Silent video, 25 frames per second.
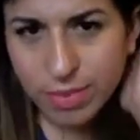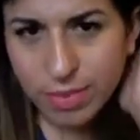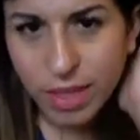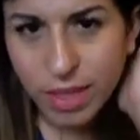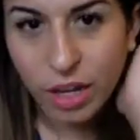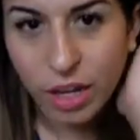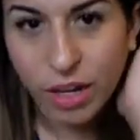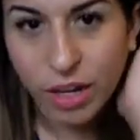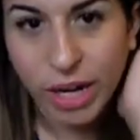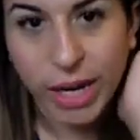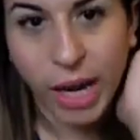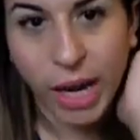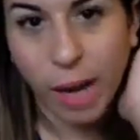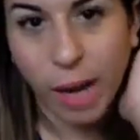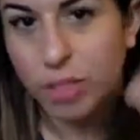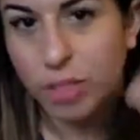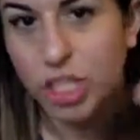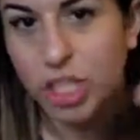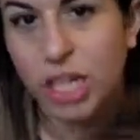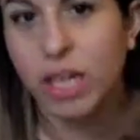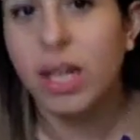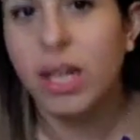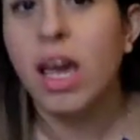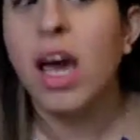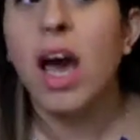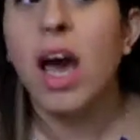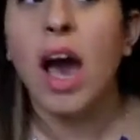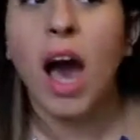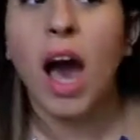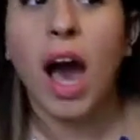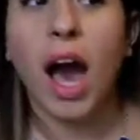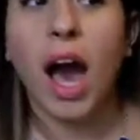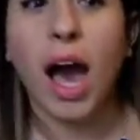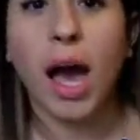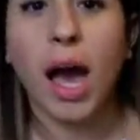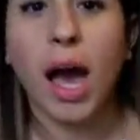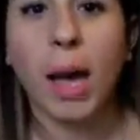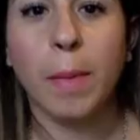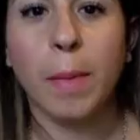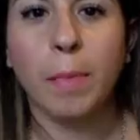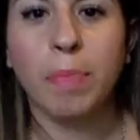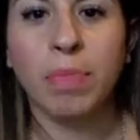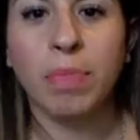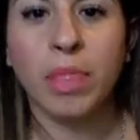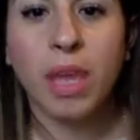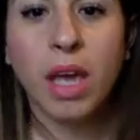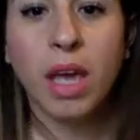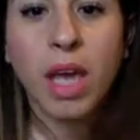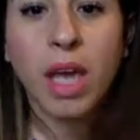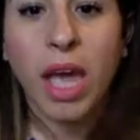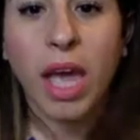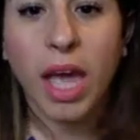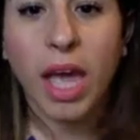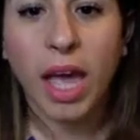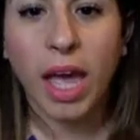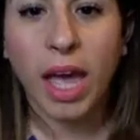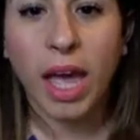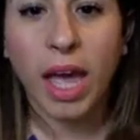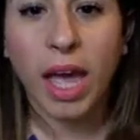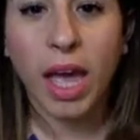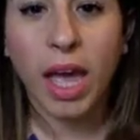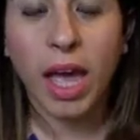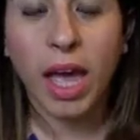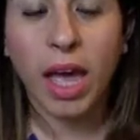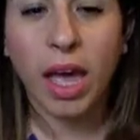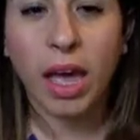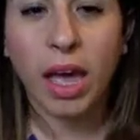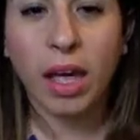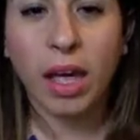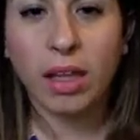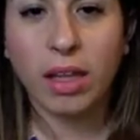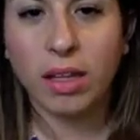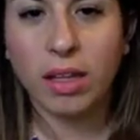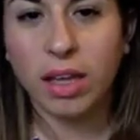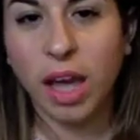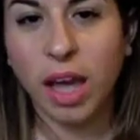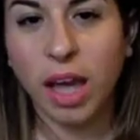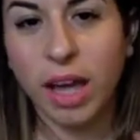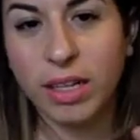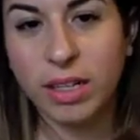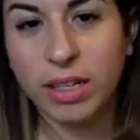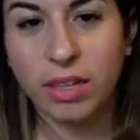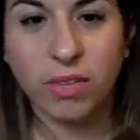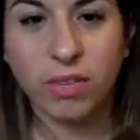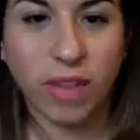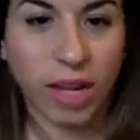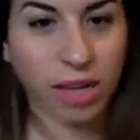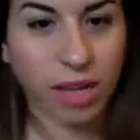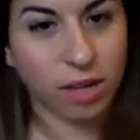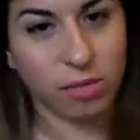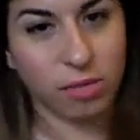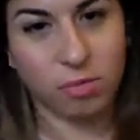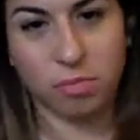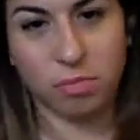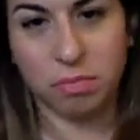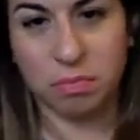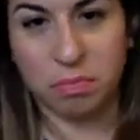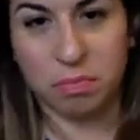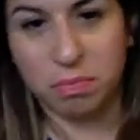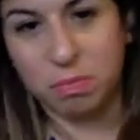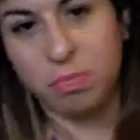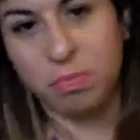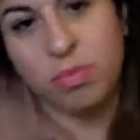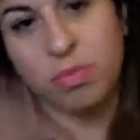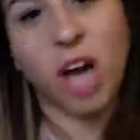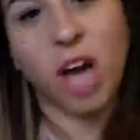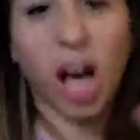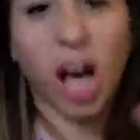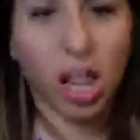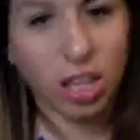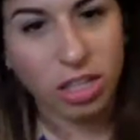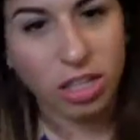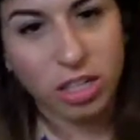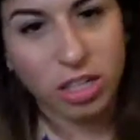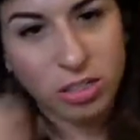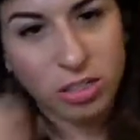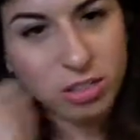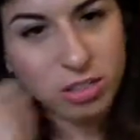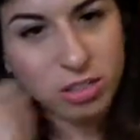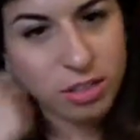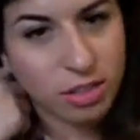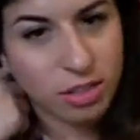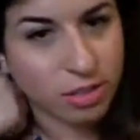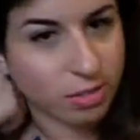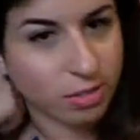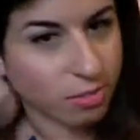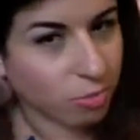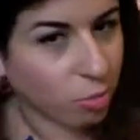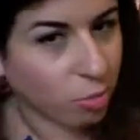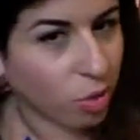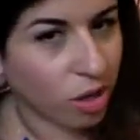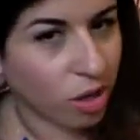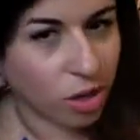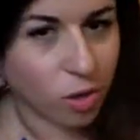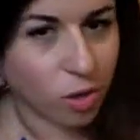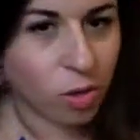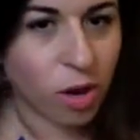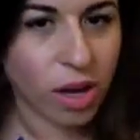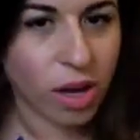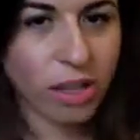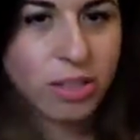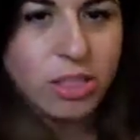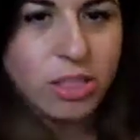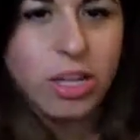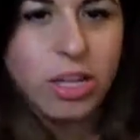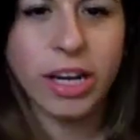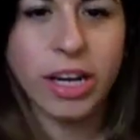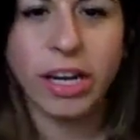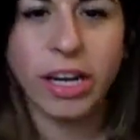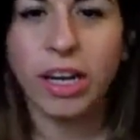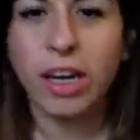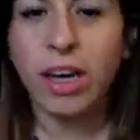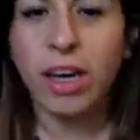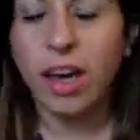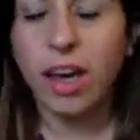a great option. Kind of like colors 101, sorry.